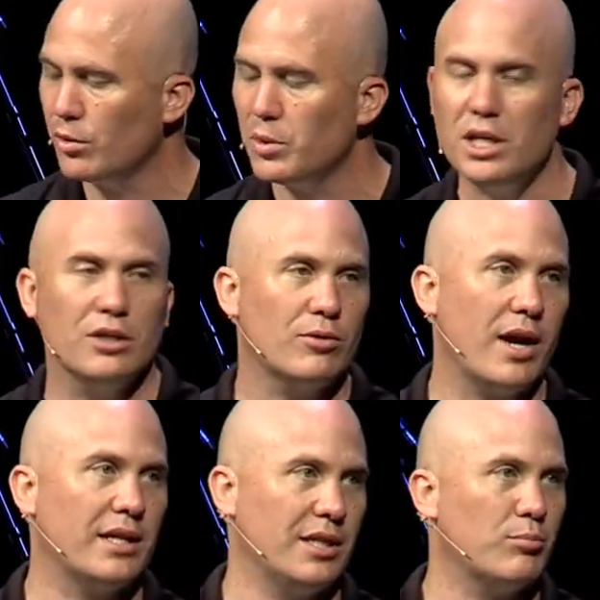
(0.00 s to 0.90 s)
when we need
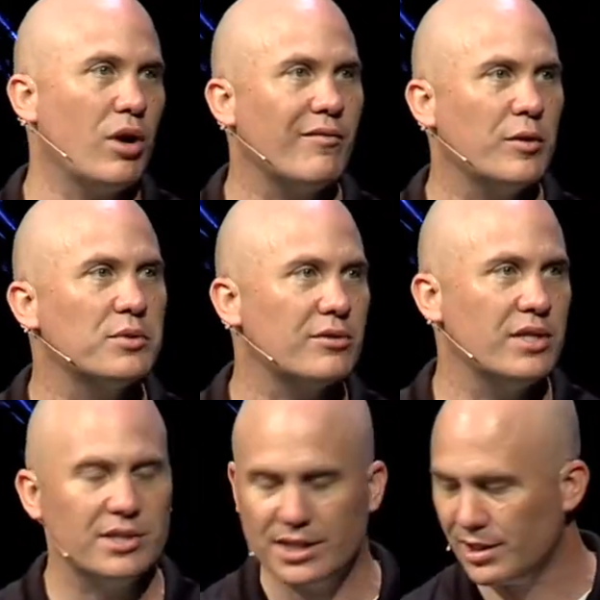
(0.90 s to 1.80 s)
correcting. Proverbs 3
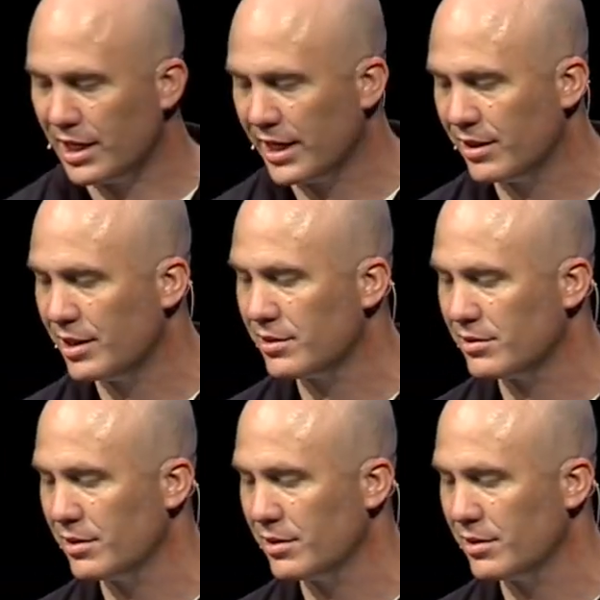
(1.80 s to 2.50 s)
says it like this: